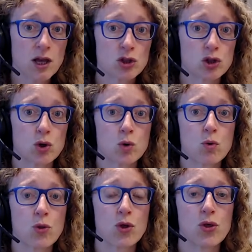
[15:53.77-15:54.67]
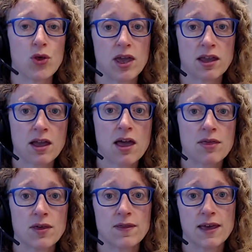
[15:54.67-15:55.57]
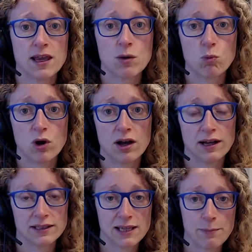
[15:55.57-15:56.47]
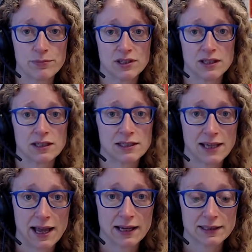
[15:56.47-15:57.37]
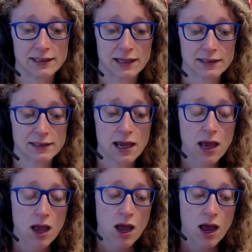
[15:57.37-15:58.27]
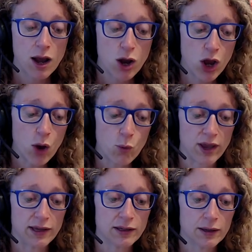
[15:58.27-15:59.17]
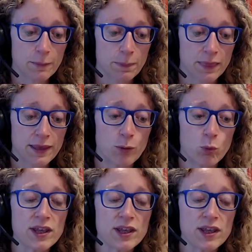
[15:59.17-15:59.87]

to the thing that they were attempting to access? Knowing that we